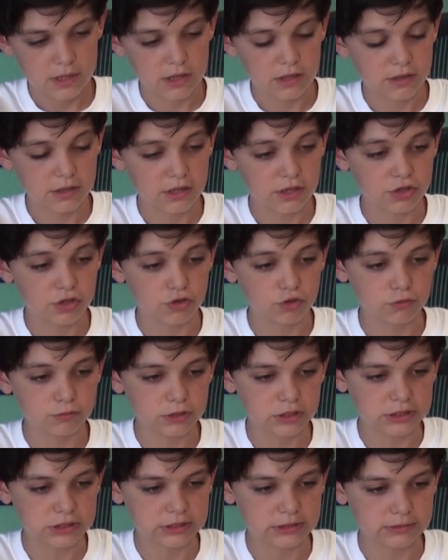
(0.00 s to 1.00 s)
and then you
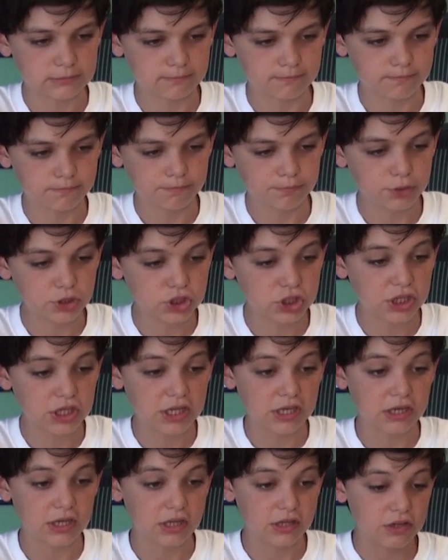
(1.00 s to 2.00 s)
just Push it
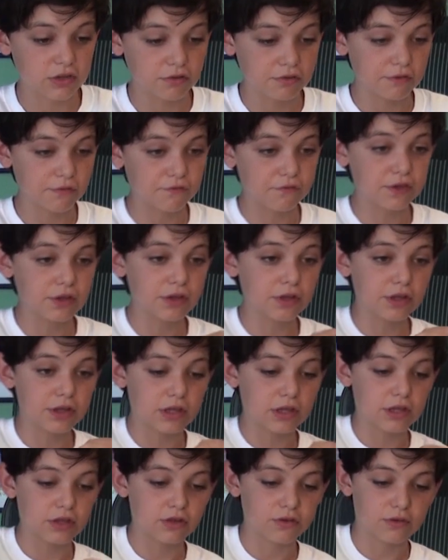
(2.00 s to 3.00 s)
in until you feel it
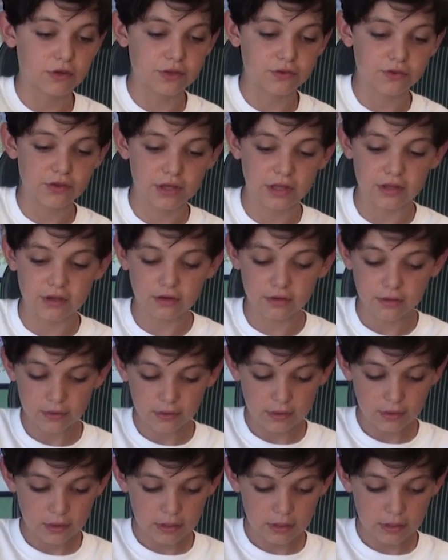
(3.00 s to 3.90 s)
hit your other hand.